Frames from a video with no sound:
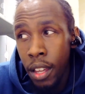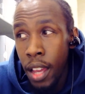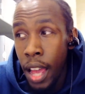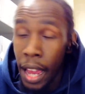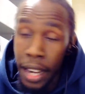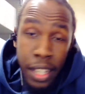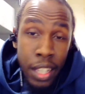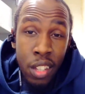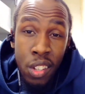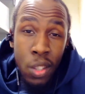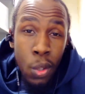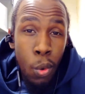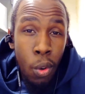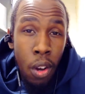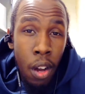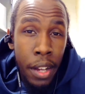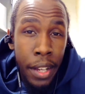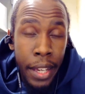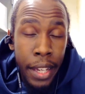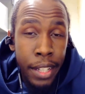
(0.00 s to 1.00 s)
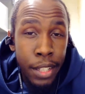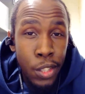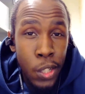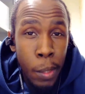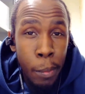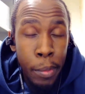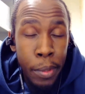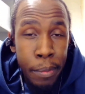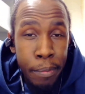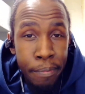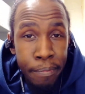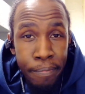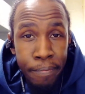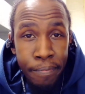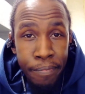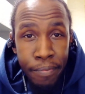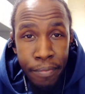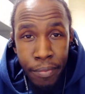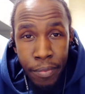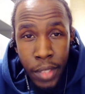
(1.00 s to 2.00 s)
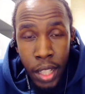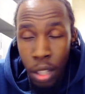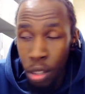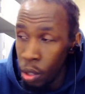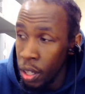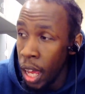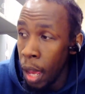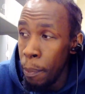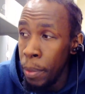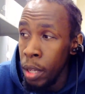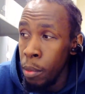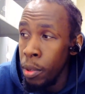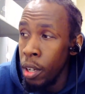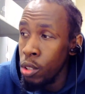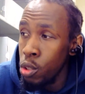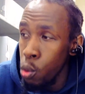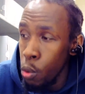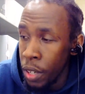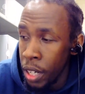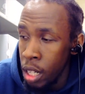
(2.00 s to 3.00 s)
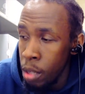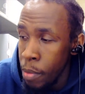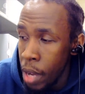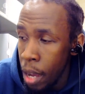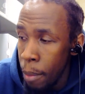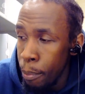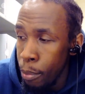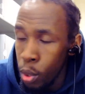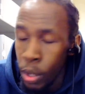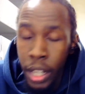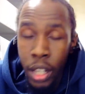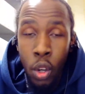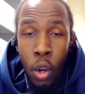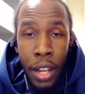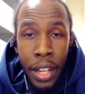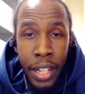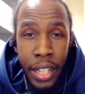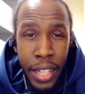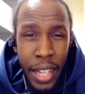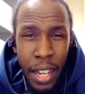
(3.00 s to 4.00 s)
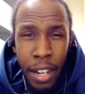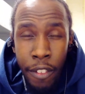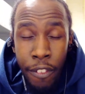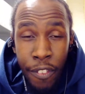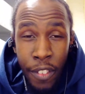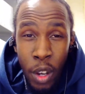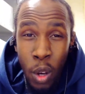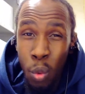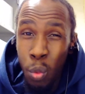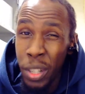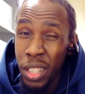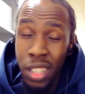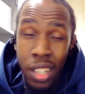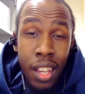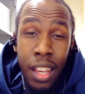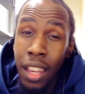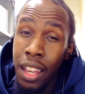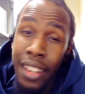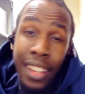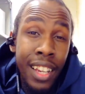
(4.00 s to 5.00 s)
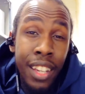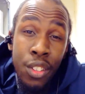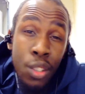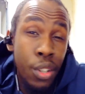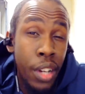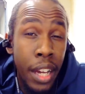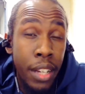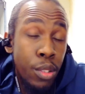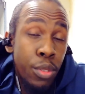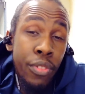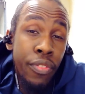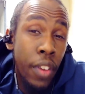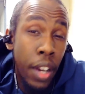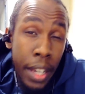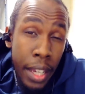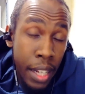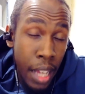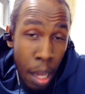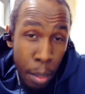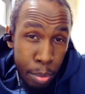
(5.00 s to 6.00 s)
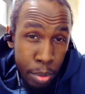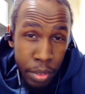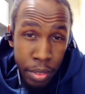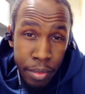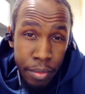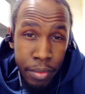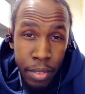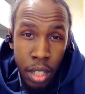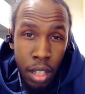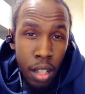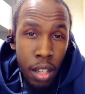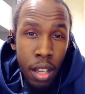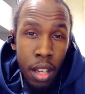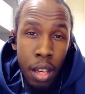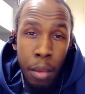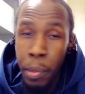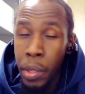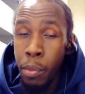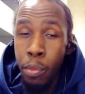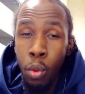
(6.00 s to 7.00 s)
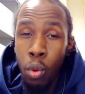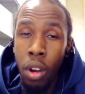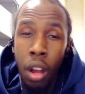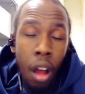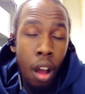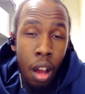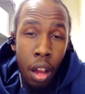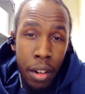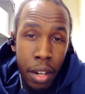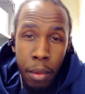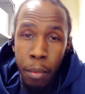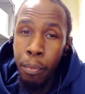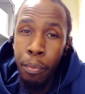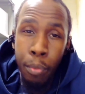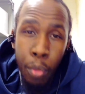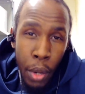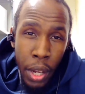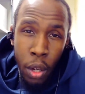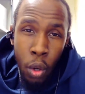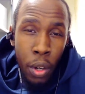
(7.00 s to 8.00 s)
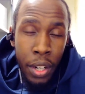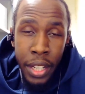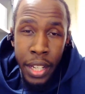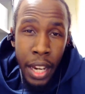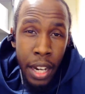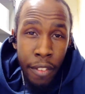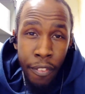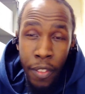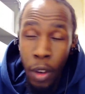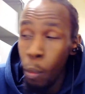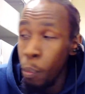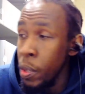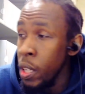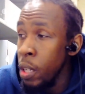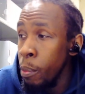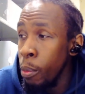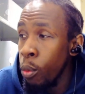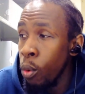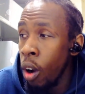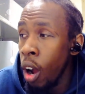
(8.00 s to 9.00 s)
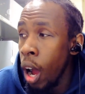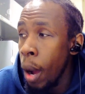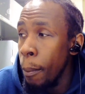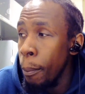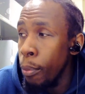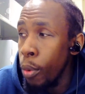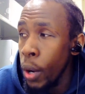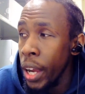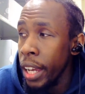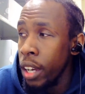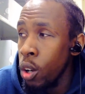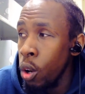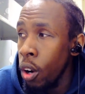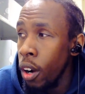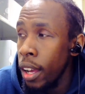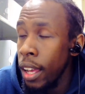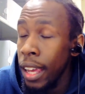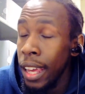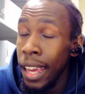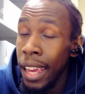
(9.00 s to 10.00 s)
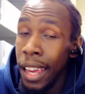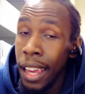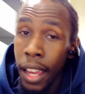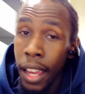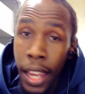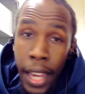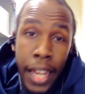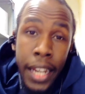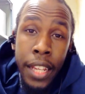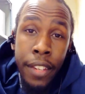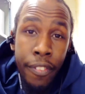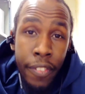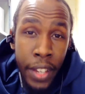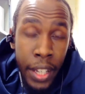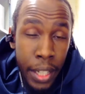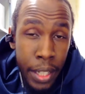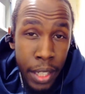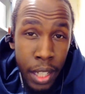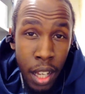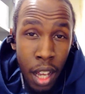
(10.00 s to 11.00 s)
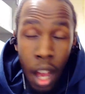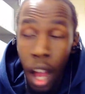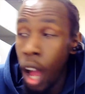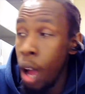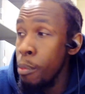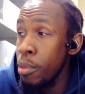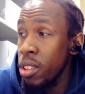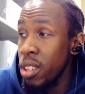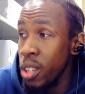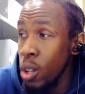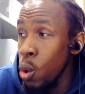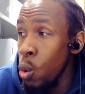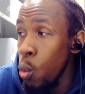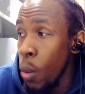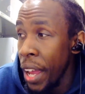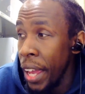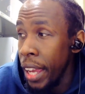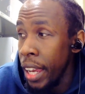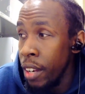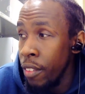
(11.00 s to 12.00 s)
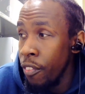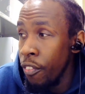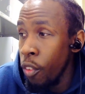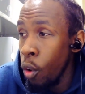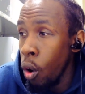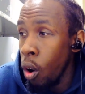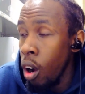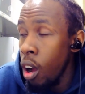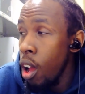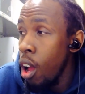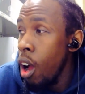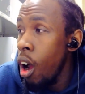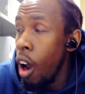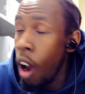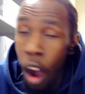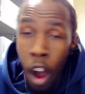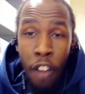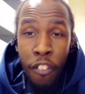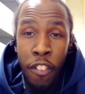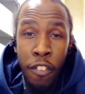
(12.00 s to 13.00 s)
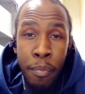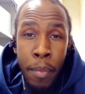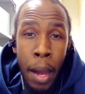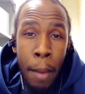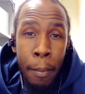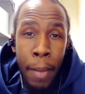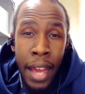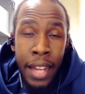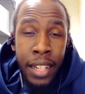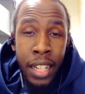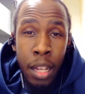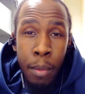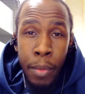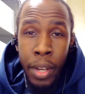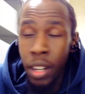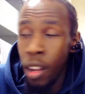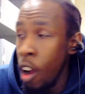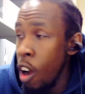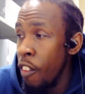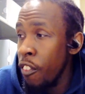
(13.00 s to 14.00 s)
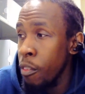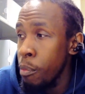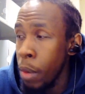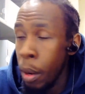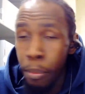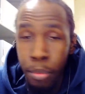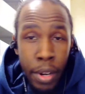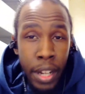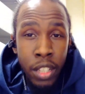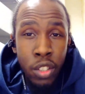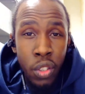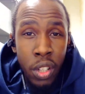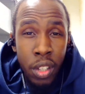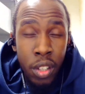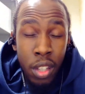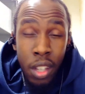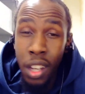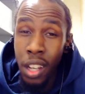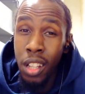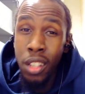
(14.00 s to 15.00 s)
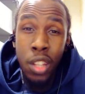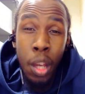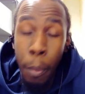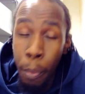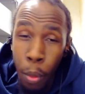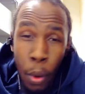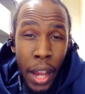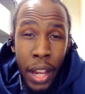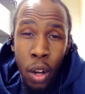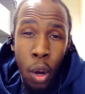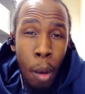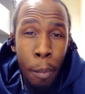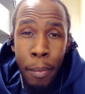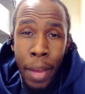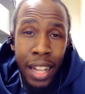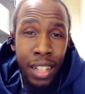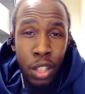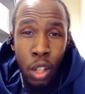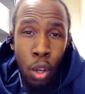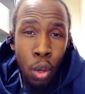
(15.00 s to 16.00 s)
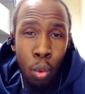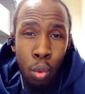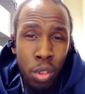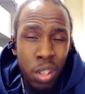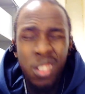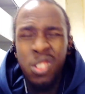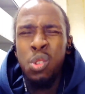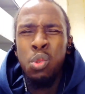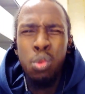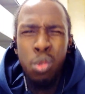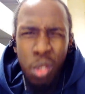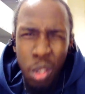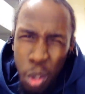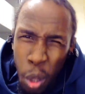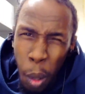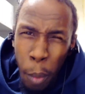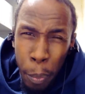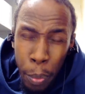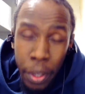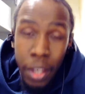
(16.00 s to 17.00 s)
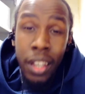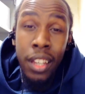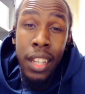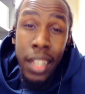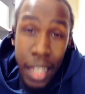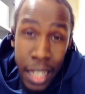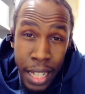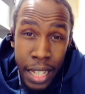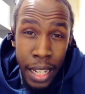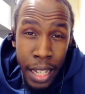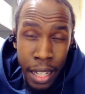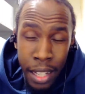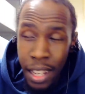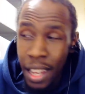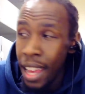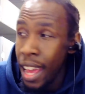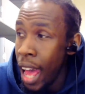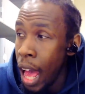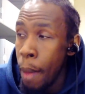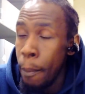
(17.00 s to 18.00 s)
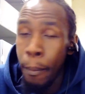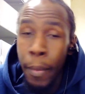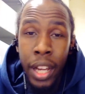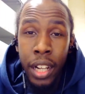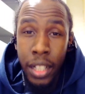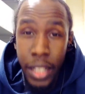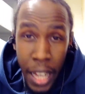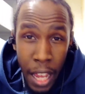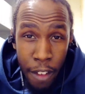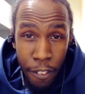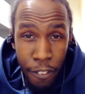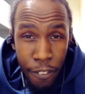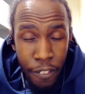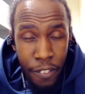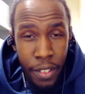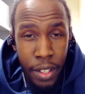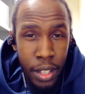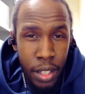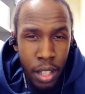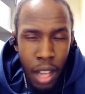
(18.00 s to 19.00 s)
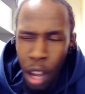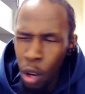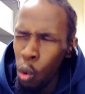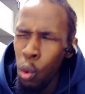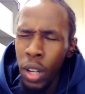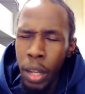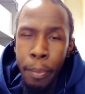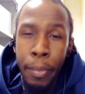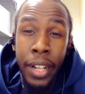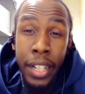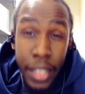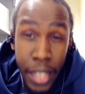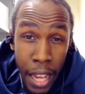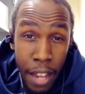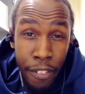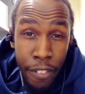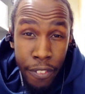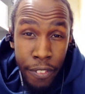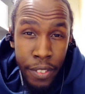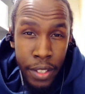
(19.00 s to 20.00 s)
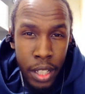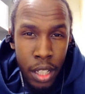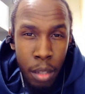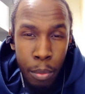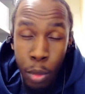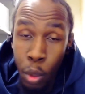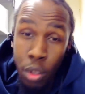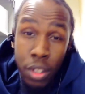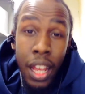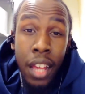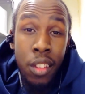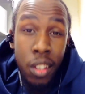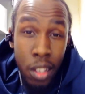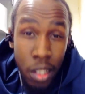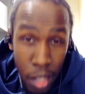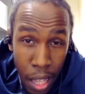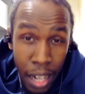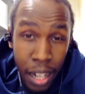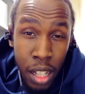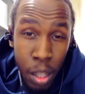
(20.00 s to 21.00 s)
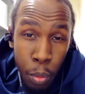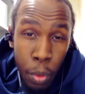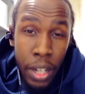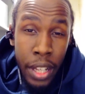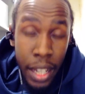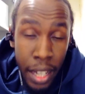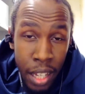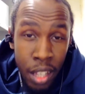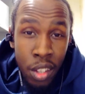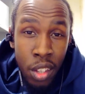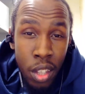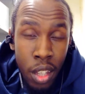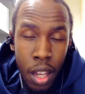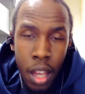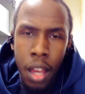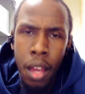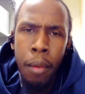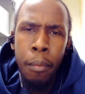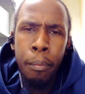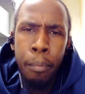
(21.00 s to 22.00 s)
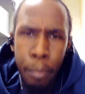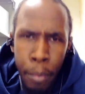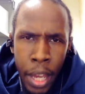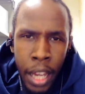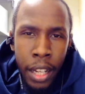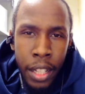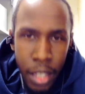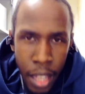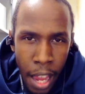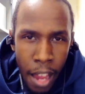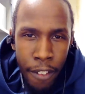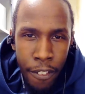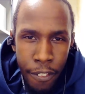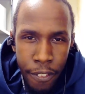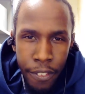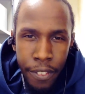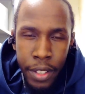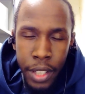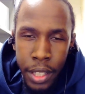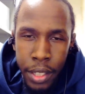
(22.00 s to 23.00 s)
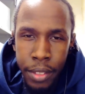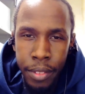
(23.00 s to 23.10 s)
And he still can't get a job. So now people are talking about boycotting the NFL, which isn't going to fucking happen. People can't boycott the NFL. People can't boycott anything. I'm still waiting for half of my mandem and half of my brethren to boycott McDonald's, to stop eating at McDeath. I call it McDeath because that's exactly what it is. McDeath.